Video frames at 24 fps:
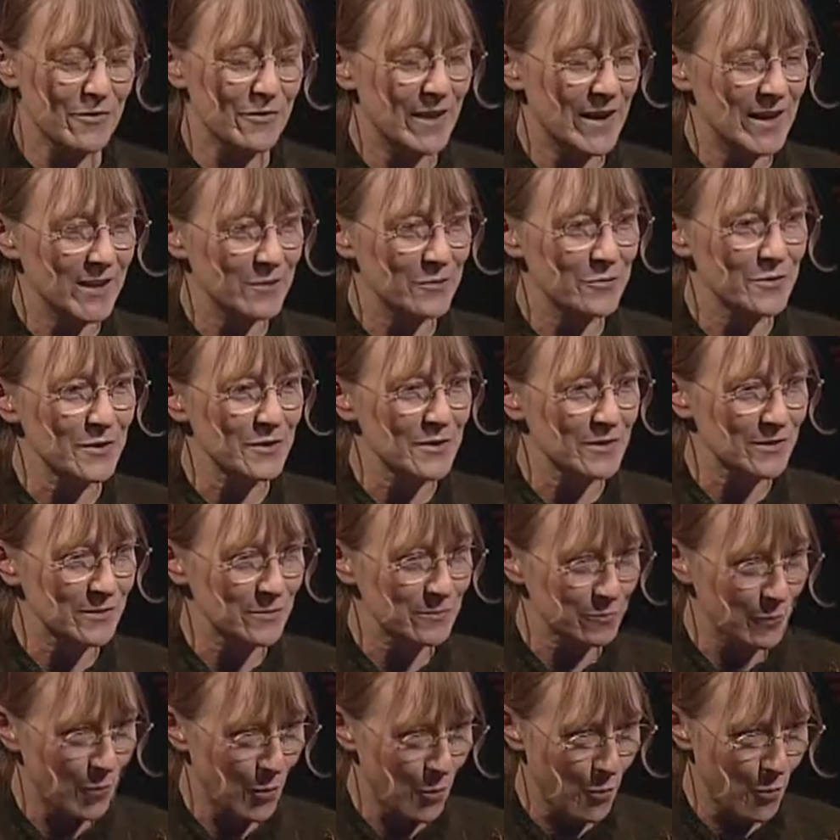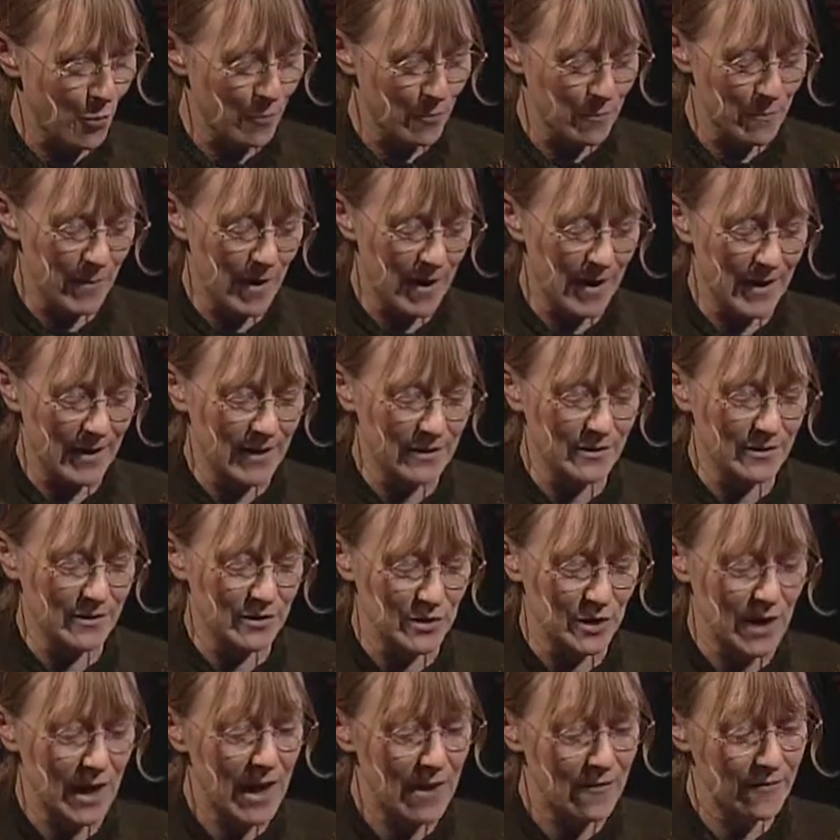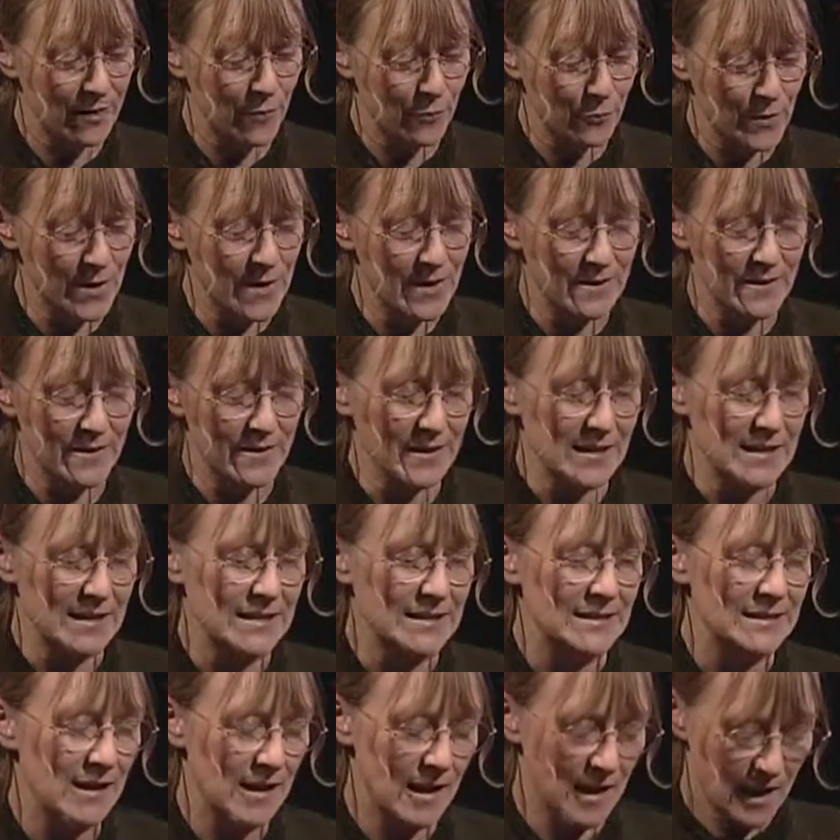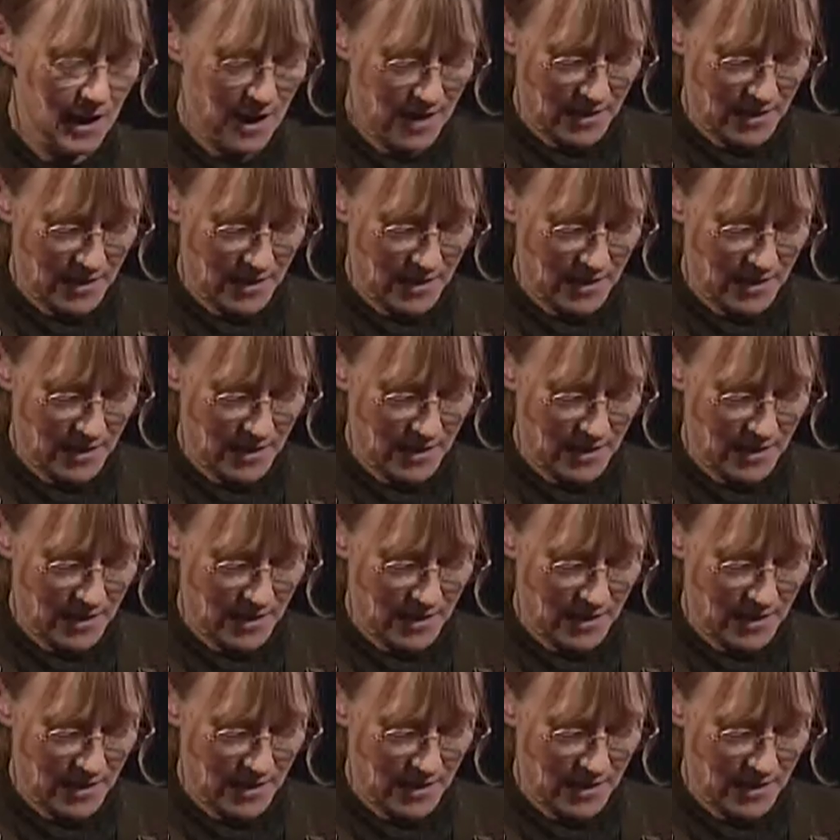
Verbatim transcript: veterans more by having written these.